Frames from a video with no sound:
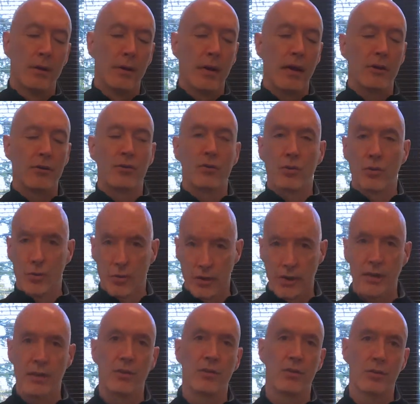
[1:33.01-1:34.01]
and turn it
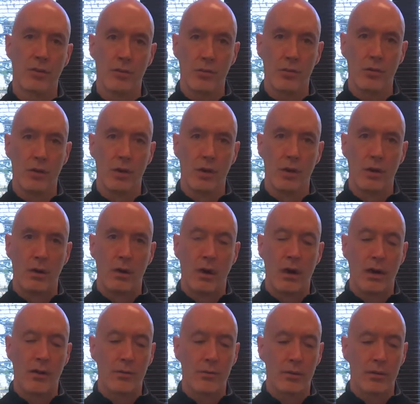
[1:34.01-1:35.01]
into
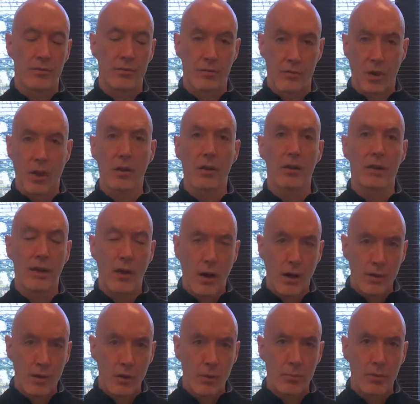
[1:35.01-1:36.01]
either a scholarly
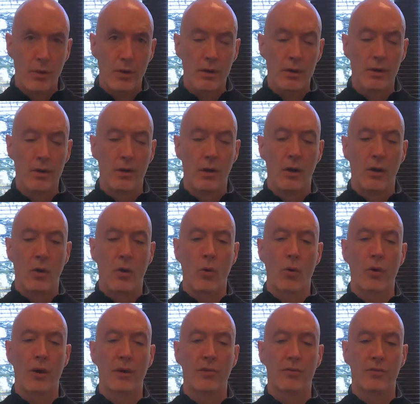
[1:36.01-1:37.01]
audiobook
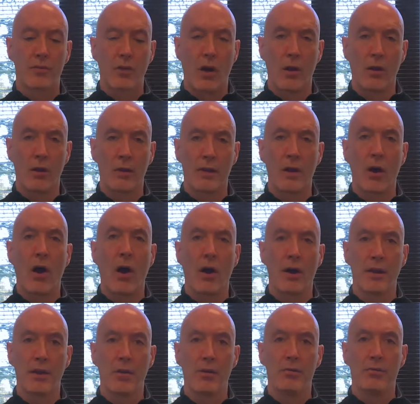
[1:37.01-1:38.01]
or a scholarly
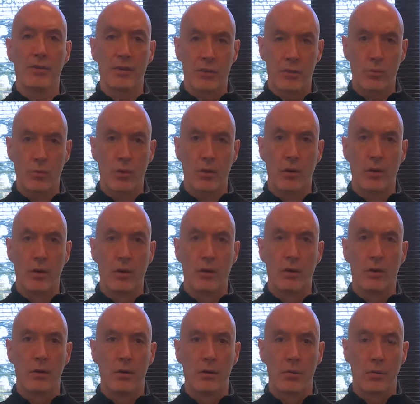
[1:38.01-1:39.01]
audiovisual
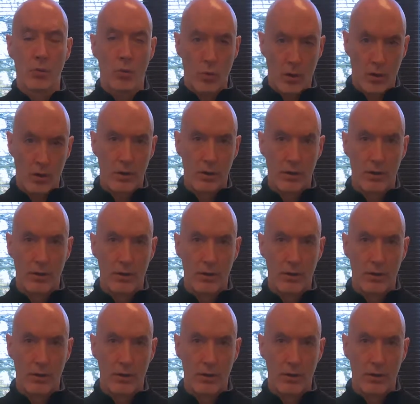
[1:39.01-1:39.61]
work.